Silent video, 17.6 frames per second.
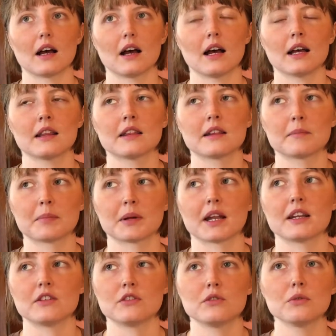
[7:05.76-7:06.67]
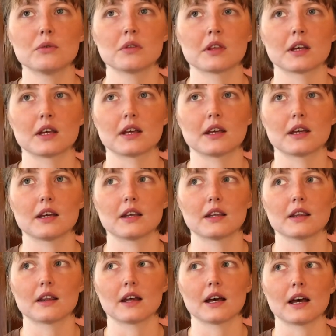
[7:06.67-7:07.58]
I do think
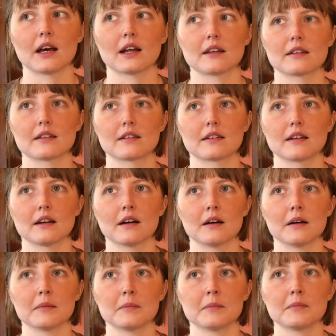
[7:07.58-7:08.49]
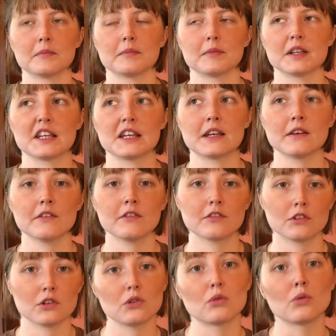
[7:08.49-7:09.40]
that
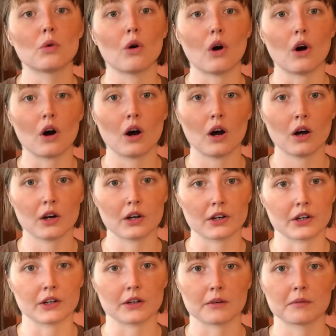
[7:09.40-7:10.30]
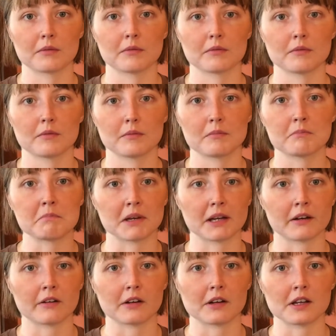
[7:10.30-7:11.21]
if you are
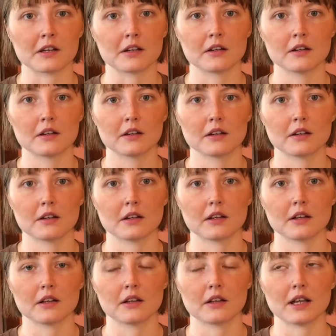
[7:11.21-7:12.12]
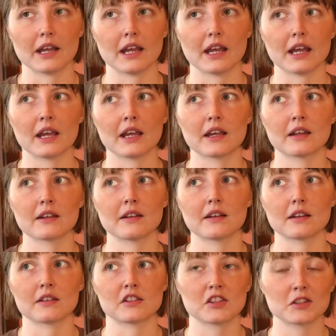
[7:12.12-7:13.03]
married,
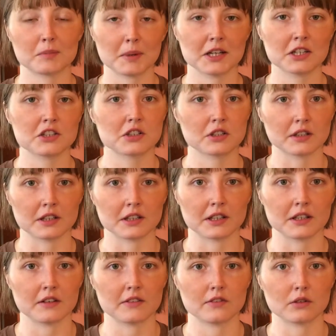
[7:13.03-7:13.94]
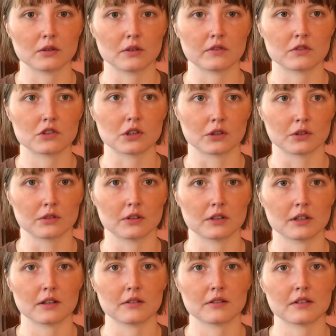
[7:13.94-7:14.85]
and especially if you have
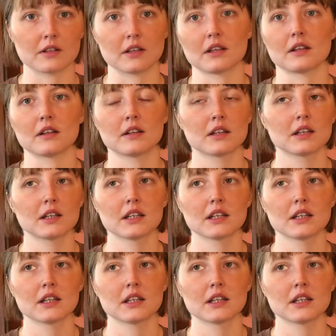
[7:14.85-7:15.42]
children, I would say,